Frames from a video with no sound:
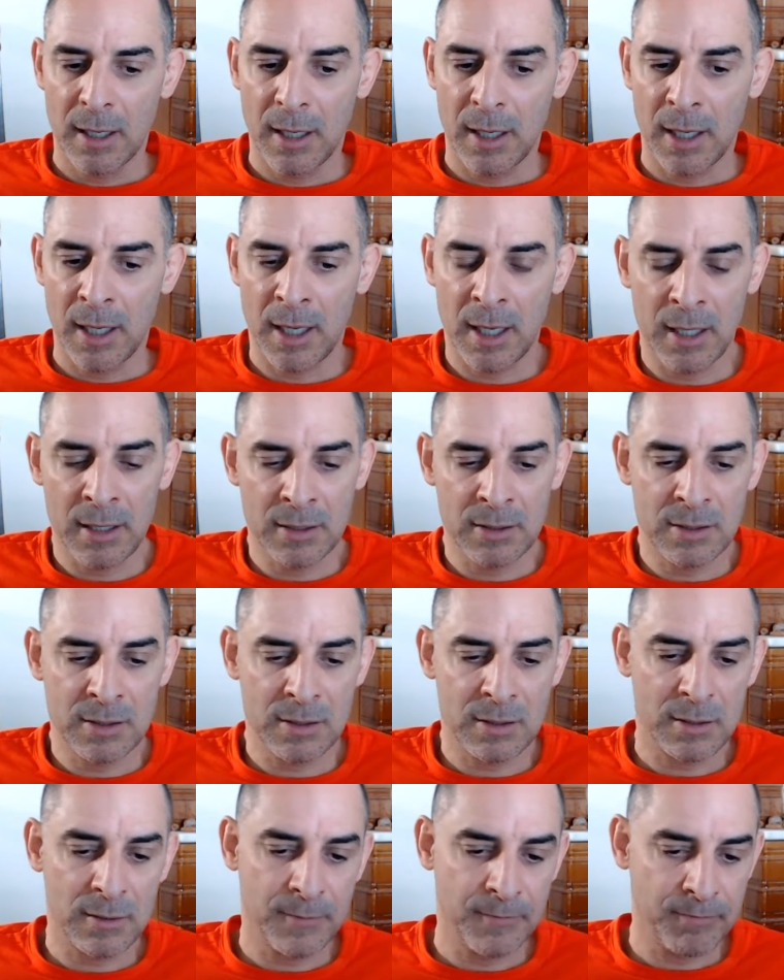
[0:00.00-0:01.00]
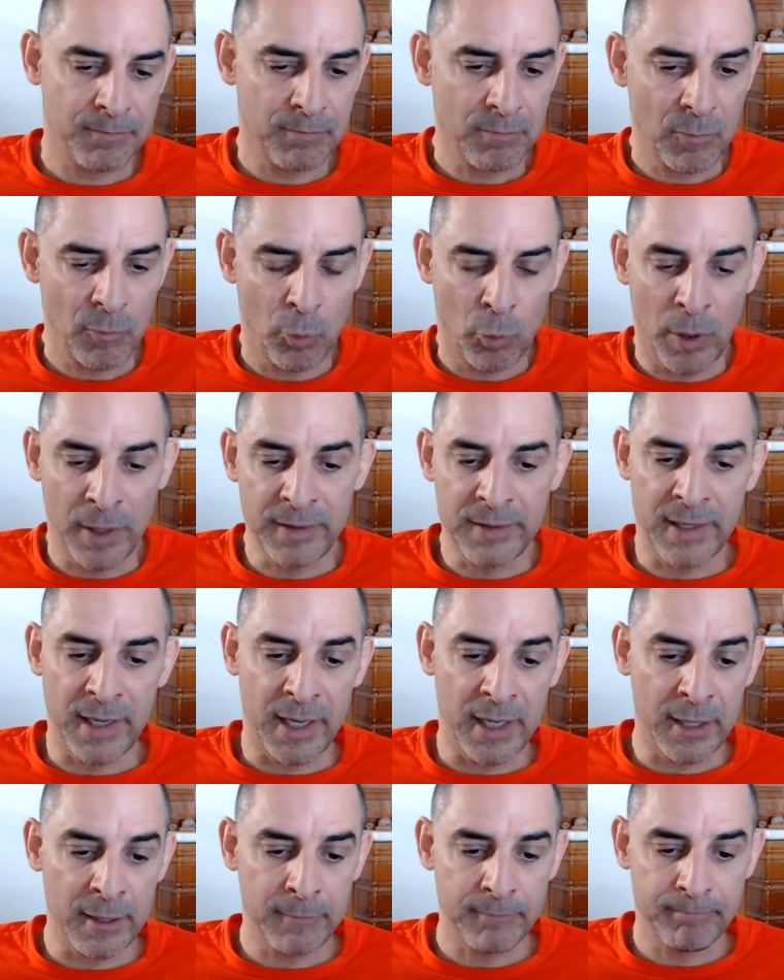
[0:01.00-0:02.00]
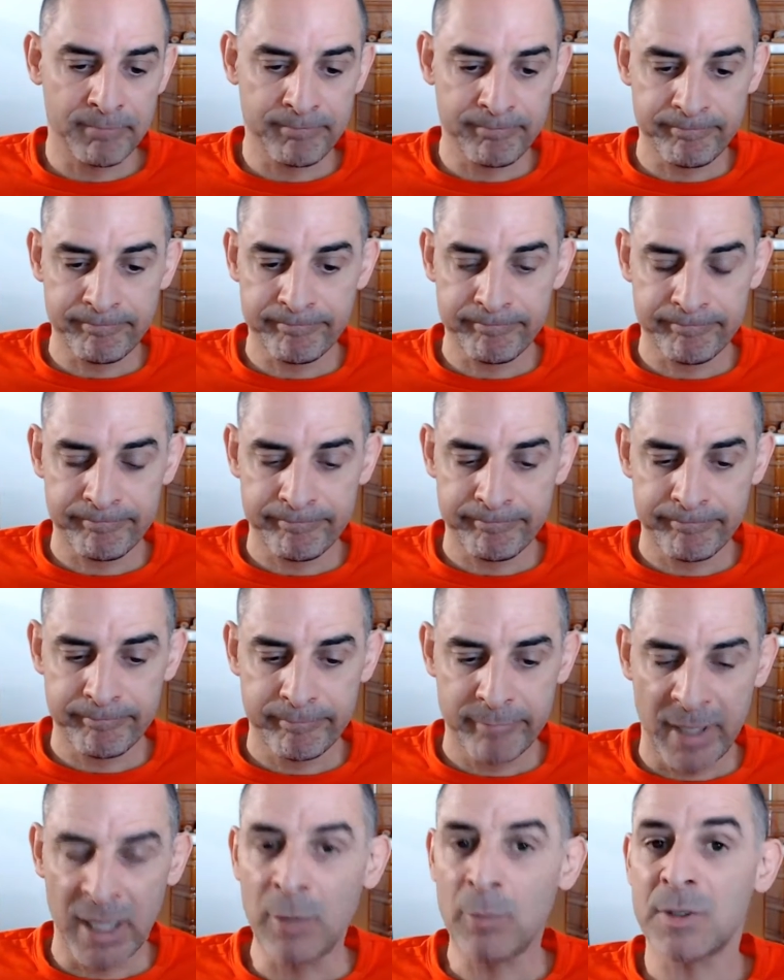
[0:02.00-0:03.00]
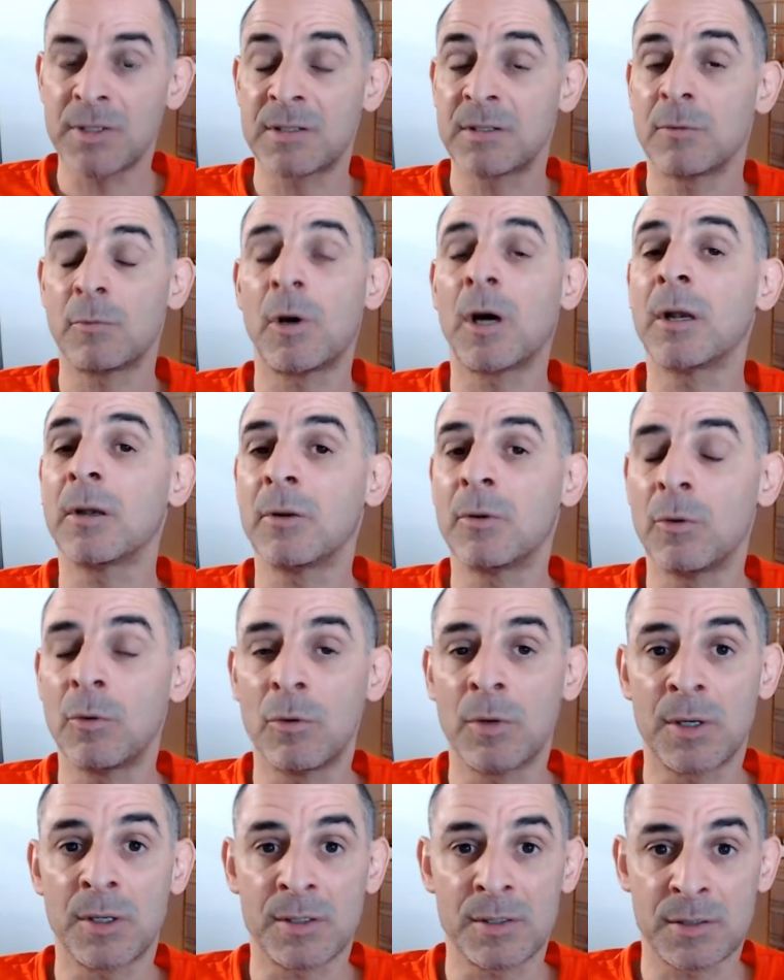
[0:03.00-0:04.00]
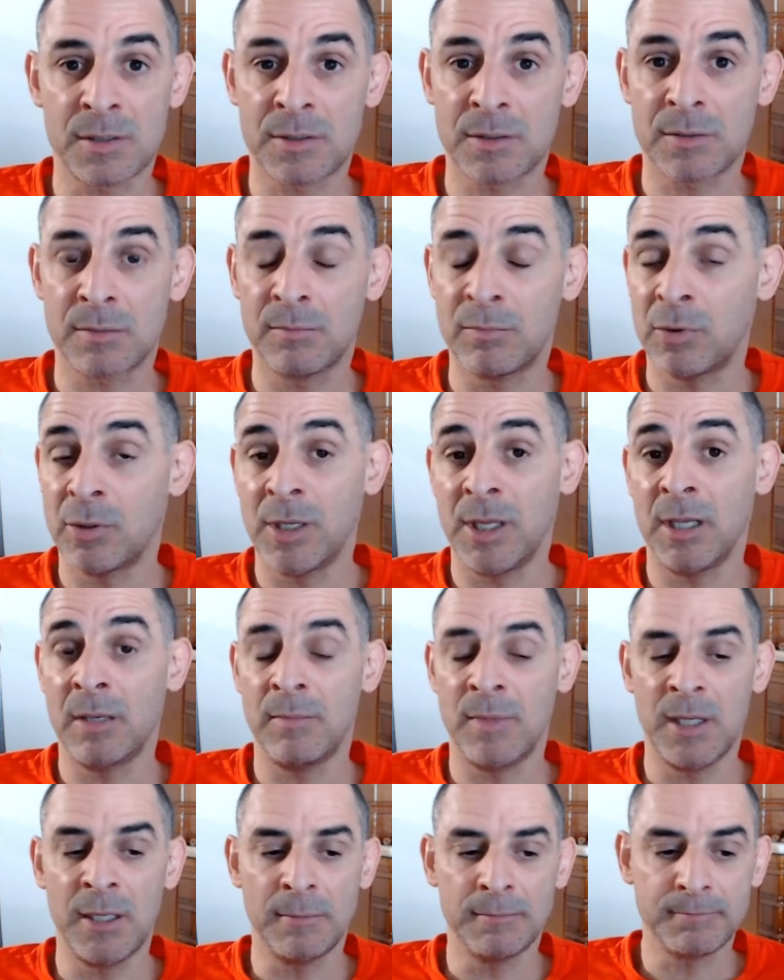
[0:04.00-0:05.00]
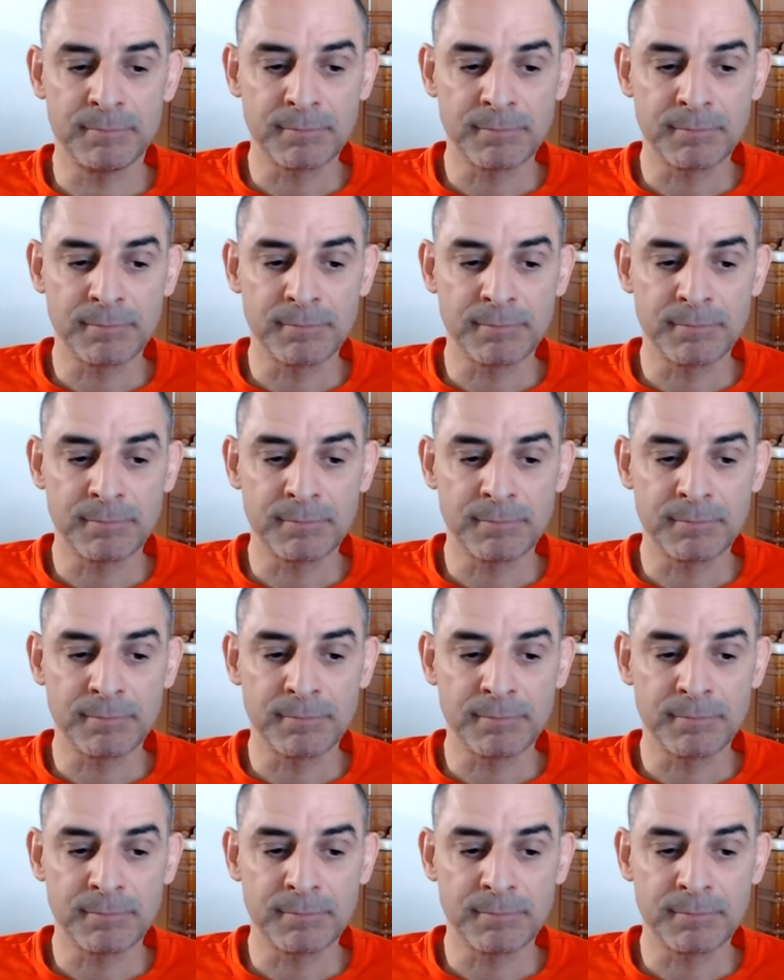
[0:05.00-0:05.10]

And one day, he was the one who was bullying me